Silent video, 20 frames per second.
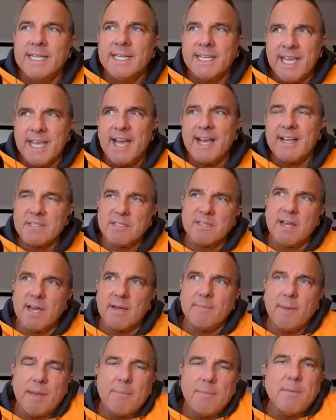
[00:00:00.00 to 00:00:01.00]
yes,
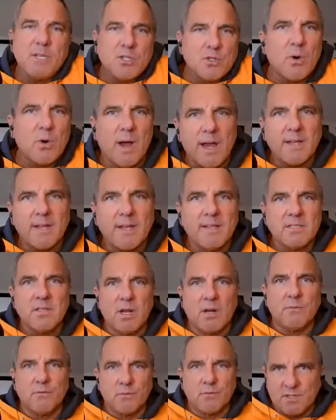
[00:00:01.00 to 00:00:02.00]
I may be trying this
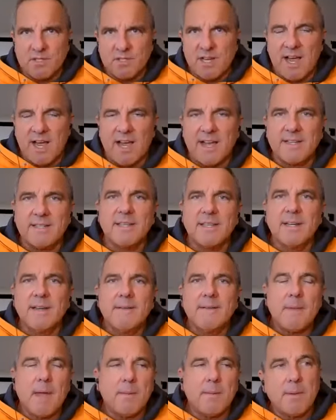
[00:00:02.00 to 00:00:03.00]
on for size.
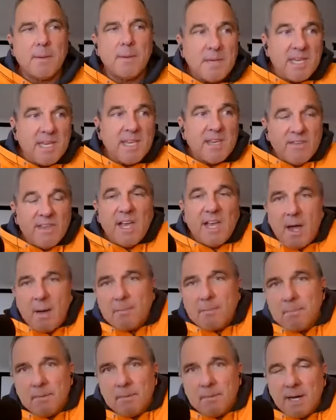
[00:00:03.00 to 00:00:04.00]
I may be giving
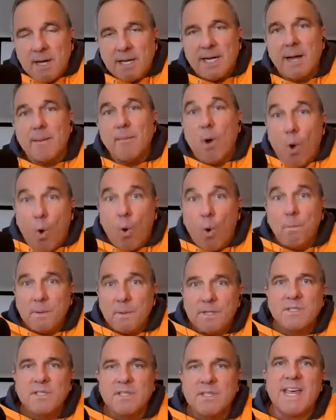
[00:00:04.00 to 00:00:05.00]
up, and I'm
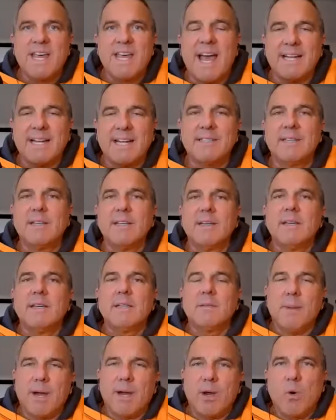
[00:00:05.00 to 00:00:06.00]
open to that,
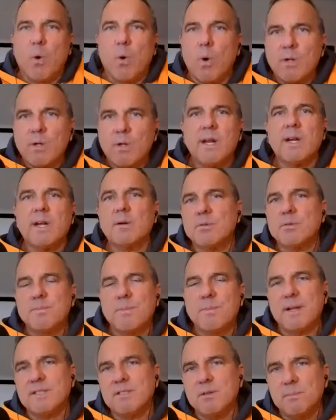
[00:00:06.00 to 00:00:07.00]
my coordinator
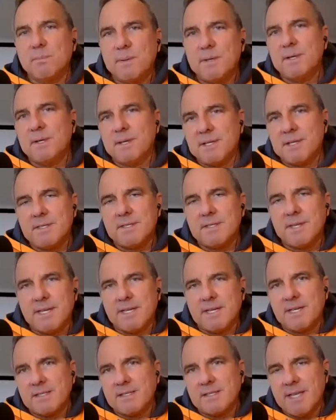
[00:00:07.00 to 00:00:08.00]
responsibilities
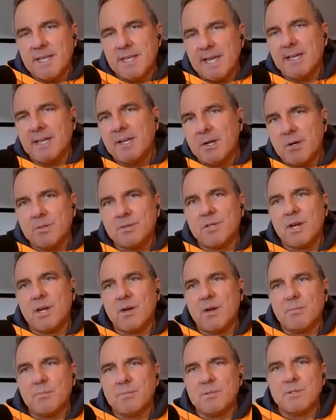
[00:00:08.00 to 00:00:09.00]
as the head coach
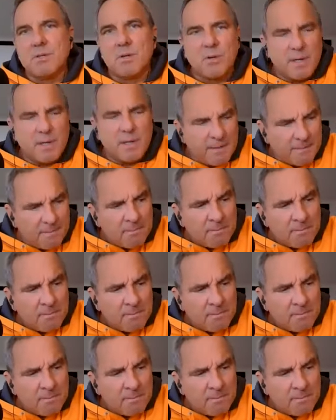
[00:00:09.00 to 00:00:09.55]
here at Missouri